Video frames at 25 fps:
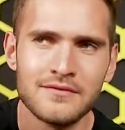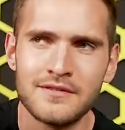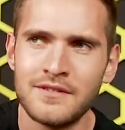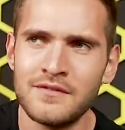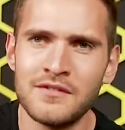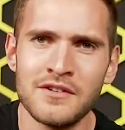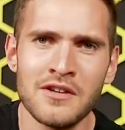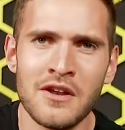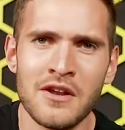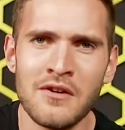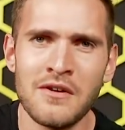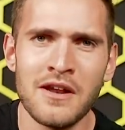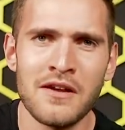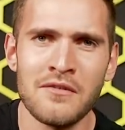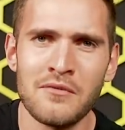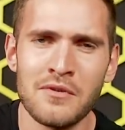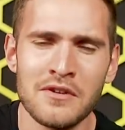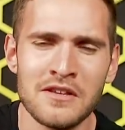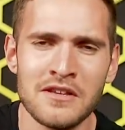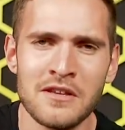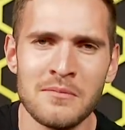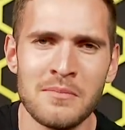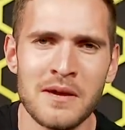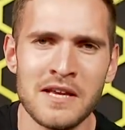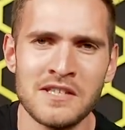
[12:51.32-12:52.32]
If you don't have
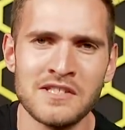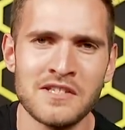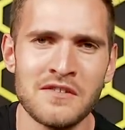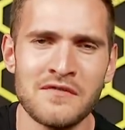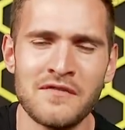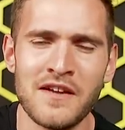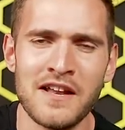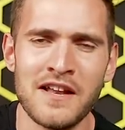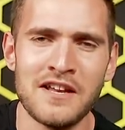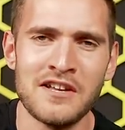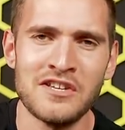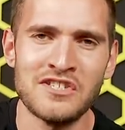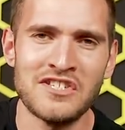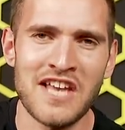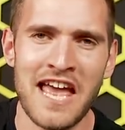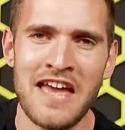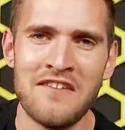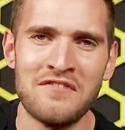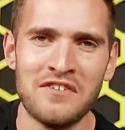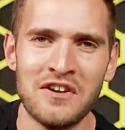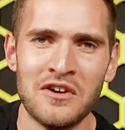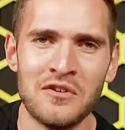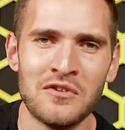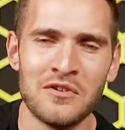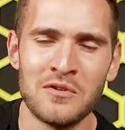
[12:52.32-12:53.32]
one of the best defenders
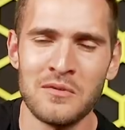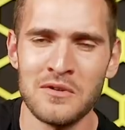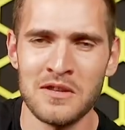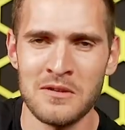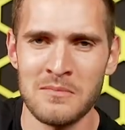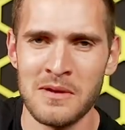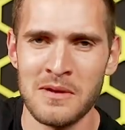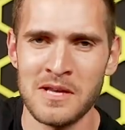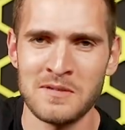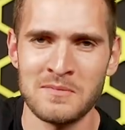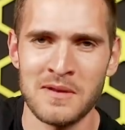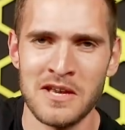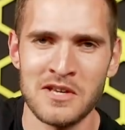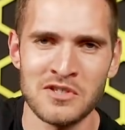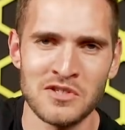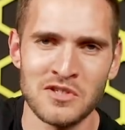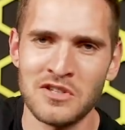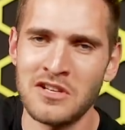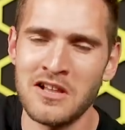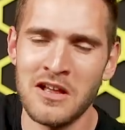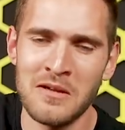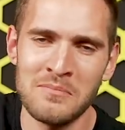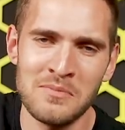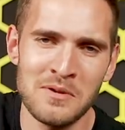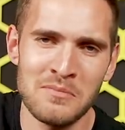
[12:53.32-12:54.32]
ever or one of the best players in
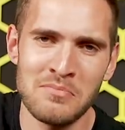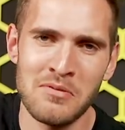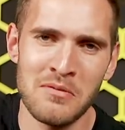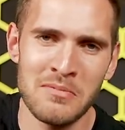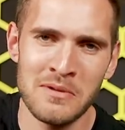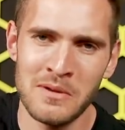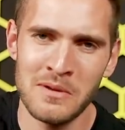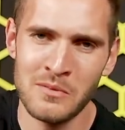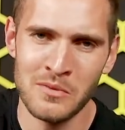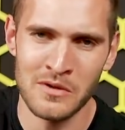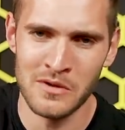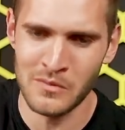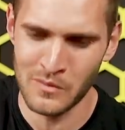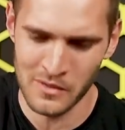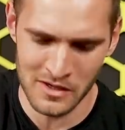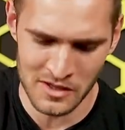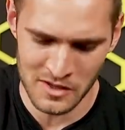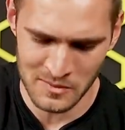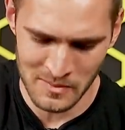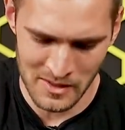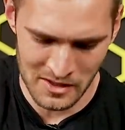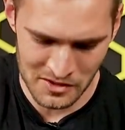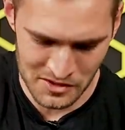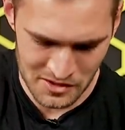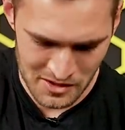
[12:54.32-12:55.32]
your club, you probably wouldn't have won
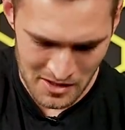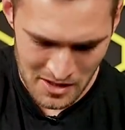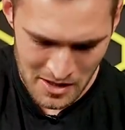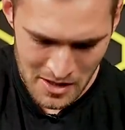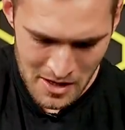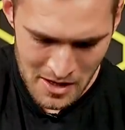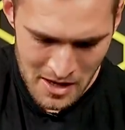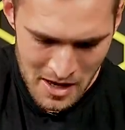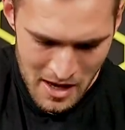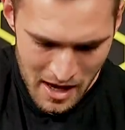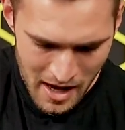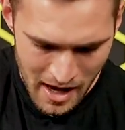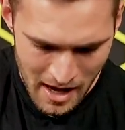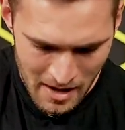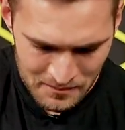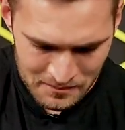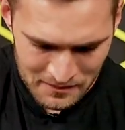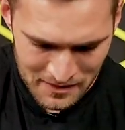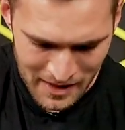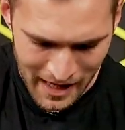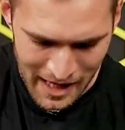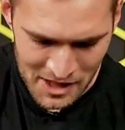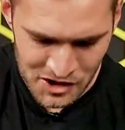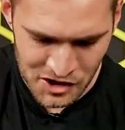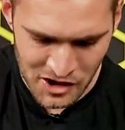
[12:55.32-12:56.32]
as much.
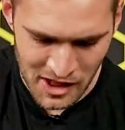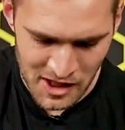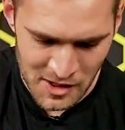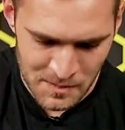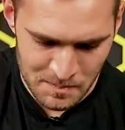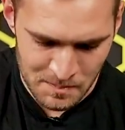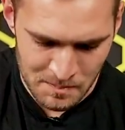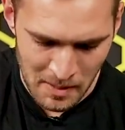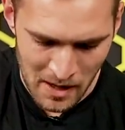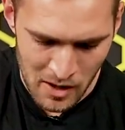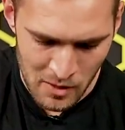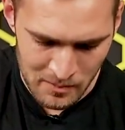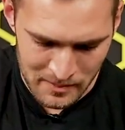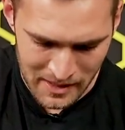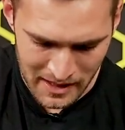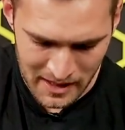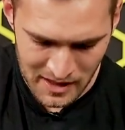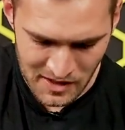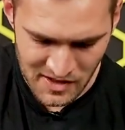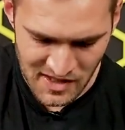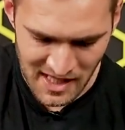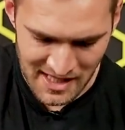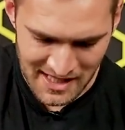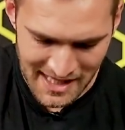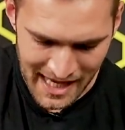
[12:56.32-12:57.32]
Ashish Balmik
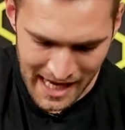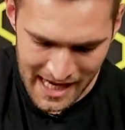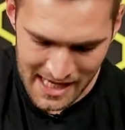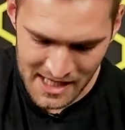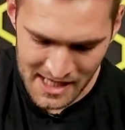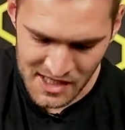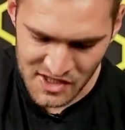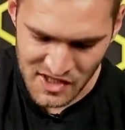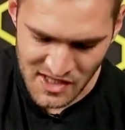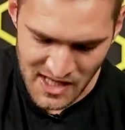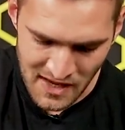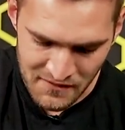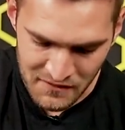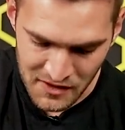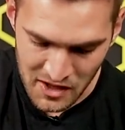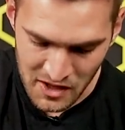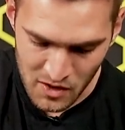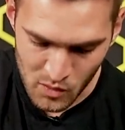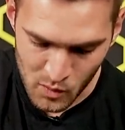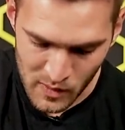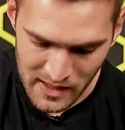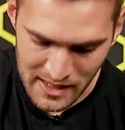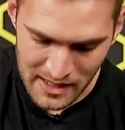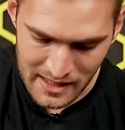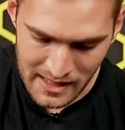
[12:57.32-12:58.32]
has said, Kane is never going
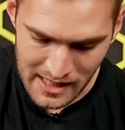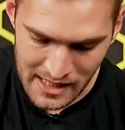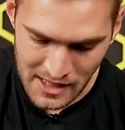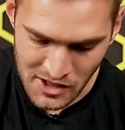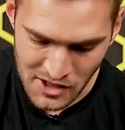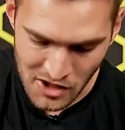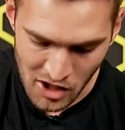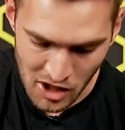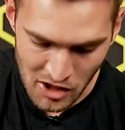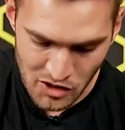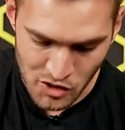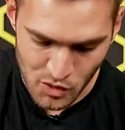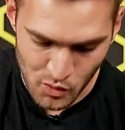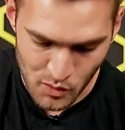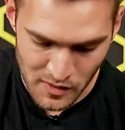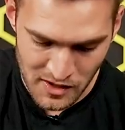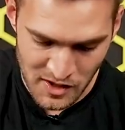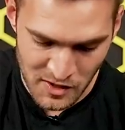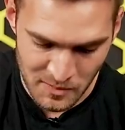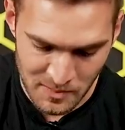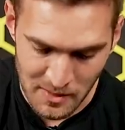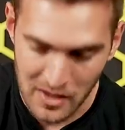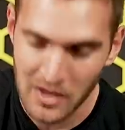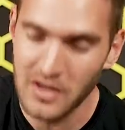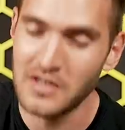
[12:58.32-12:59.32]
to win a league title with
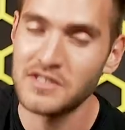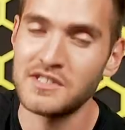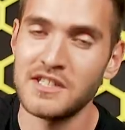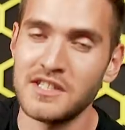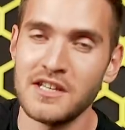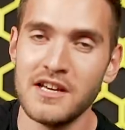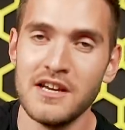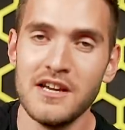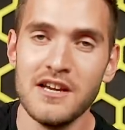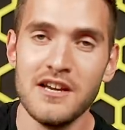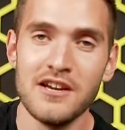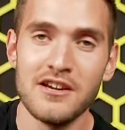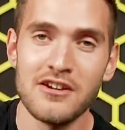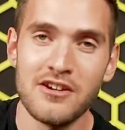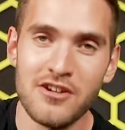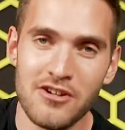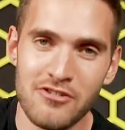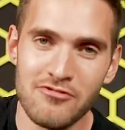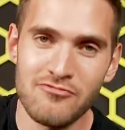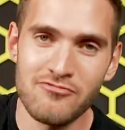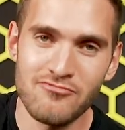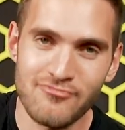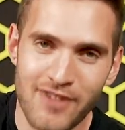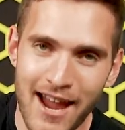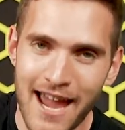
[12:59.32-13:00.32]
Spurs.
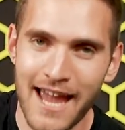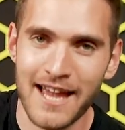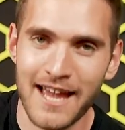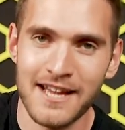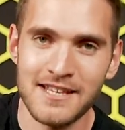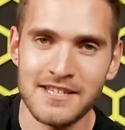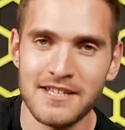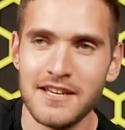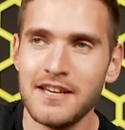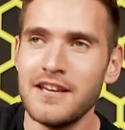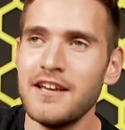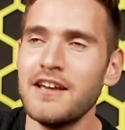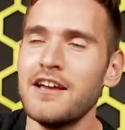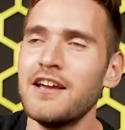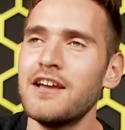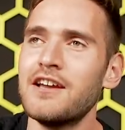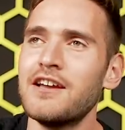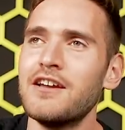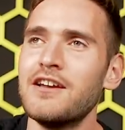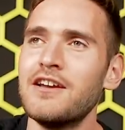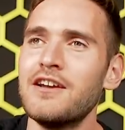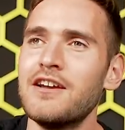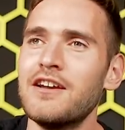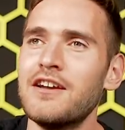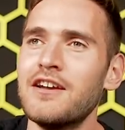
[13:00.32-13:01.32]
Correct.
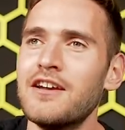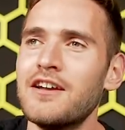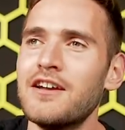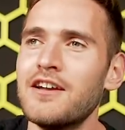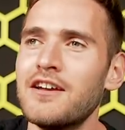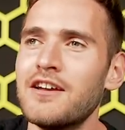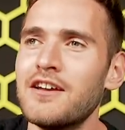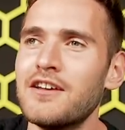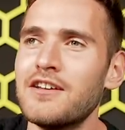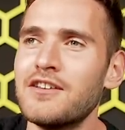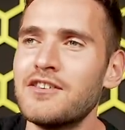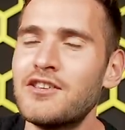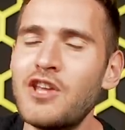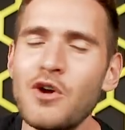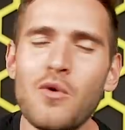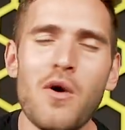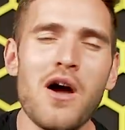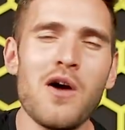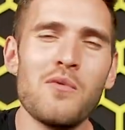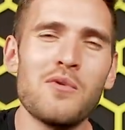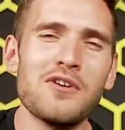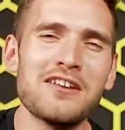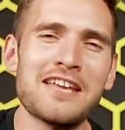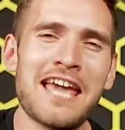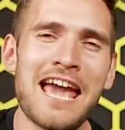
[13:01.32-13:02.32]
Do
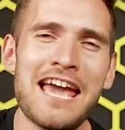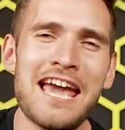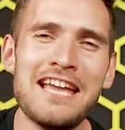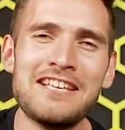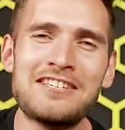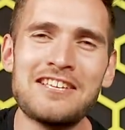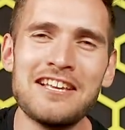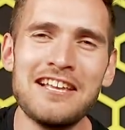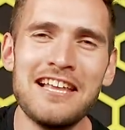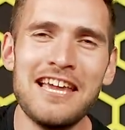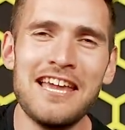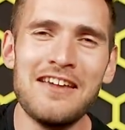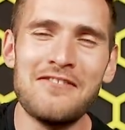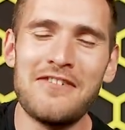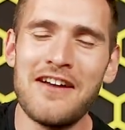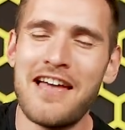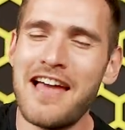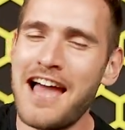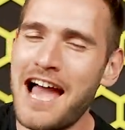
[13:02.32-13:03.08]
I want Kane to leave?